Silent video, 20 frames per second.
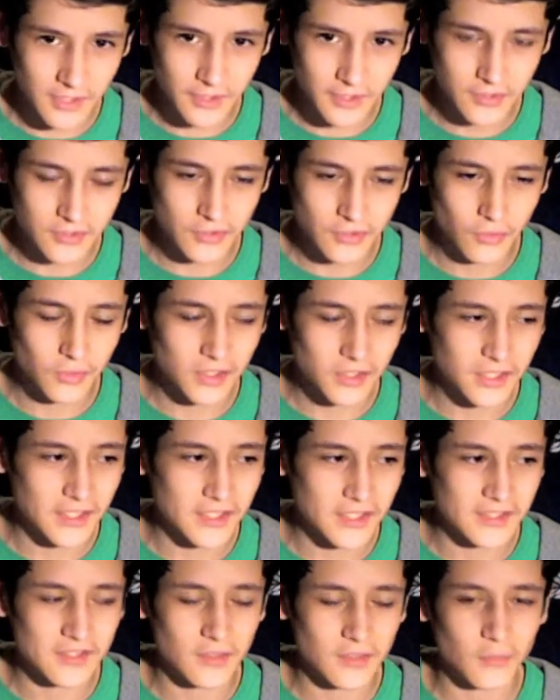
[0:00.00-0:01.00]
so he needed
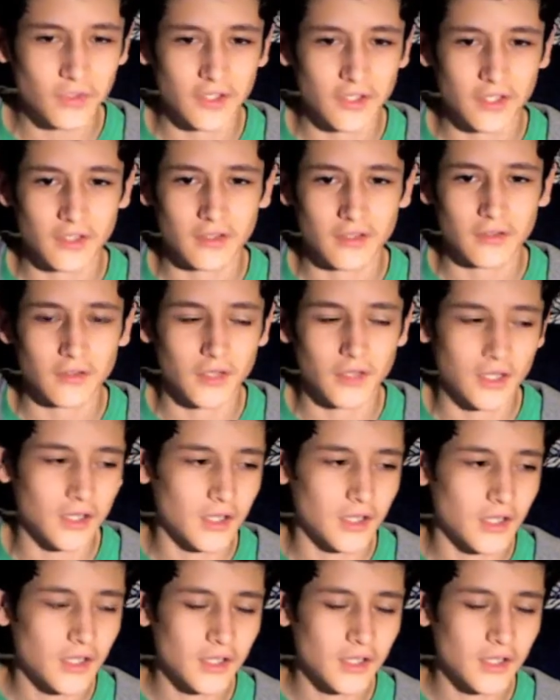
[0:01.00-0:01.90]
someone to